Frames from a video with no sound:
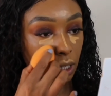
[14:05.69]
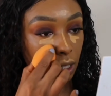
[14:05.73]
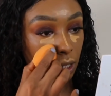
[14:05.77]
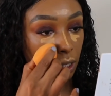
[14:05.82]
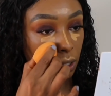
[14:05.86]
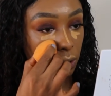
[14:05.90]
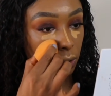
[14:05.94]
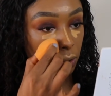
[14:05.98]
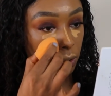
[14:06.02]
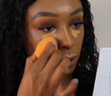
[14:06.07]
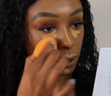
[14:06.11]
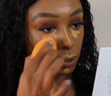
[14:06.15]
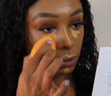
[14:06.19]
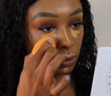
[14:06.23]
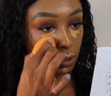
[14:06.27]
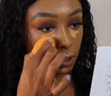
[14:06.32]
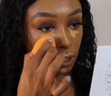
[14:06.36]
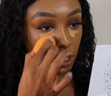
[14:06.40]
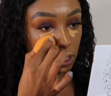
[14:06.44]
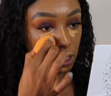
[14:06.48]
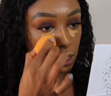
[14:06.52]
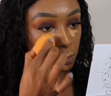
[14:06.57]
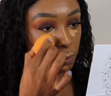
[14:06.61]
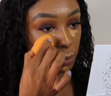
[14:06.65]
I know this was
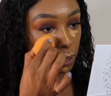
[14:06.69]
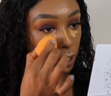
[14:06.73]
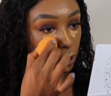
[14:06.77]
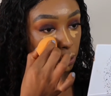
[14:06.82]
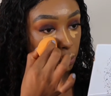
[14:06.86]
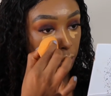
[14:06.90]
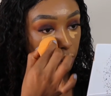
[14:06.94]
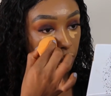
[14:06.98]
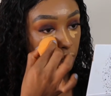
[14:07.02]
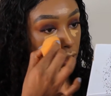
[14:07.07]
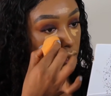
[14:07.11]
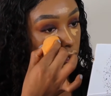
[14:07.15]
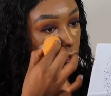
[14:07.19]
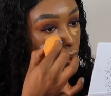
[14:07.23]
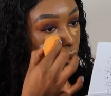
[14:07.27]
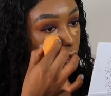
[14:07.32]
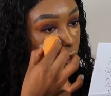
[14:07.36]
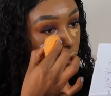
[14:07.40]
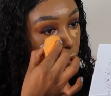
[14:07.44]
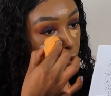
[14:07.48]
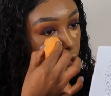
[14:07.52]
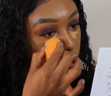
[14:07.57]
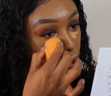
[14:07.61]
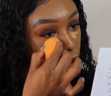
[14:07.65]
suspect, but it's
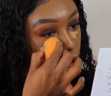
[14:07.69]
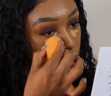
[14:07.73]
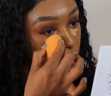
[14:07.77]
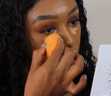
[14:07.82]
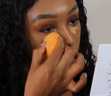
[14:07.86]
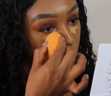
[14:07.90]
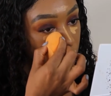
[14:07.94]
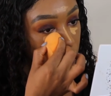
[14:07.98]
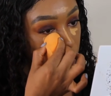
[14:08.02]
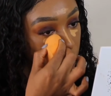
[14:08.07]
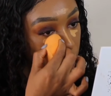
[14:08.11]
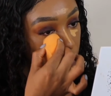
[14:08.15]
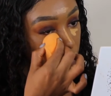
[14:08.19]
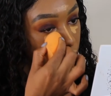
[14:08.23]
coming together.